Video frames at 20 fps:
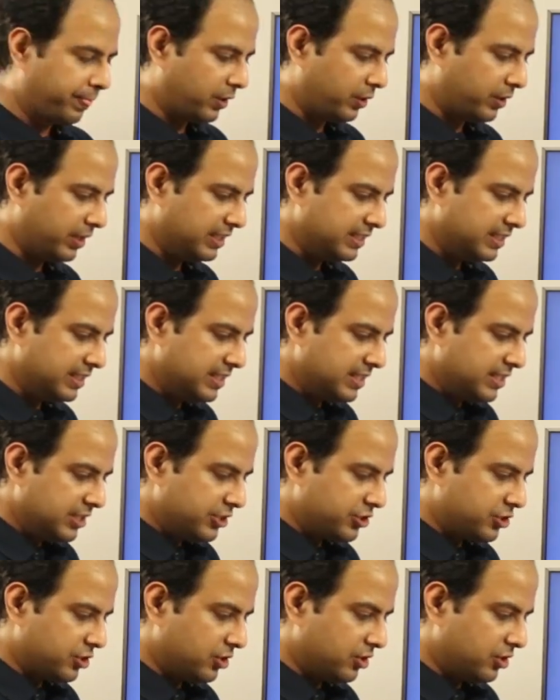Okay.
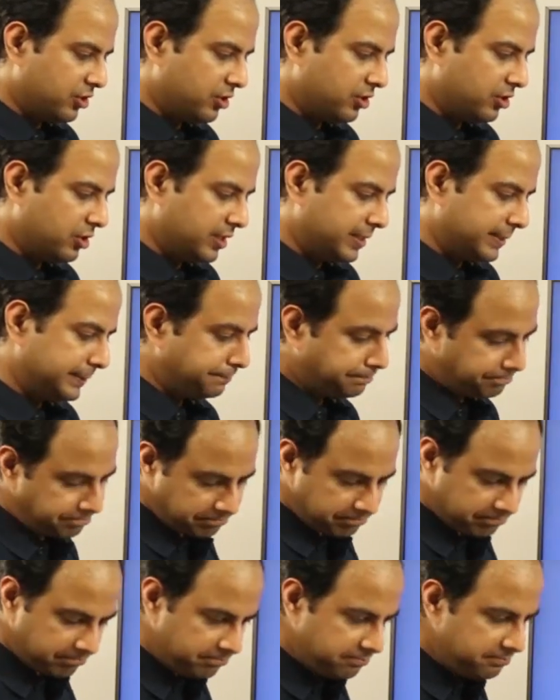So
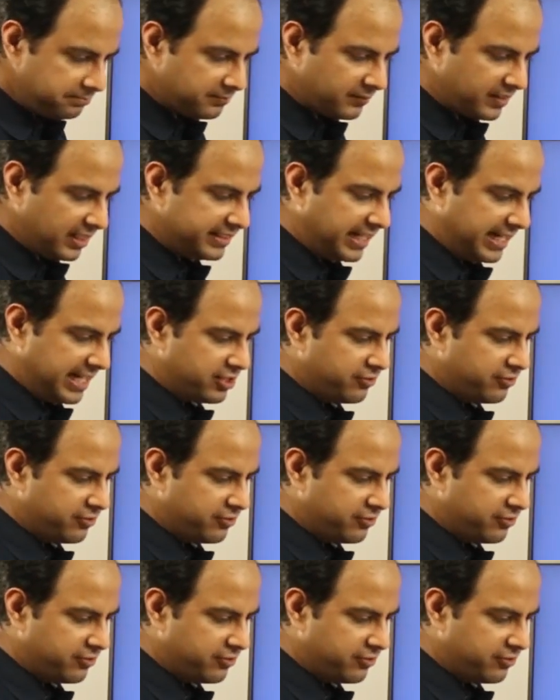that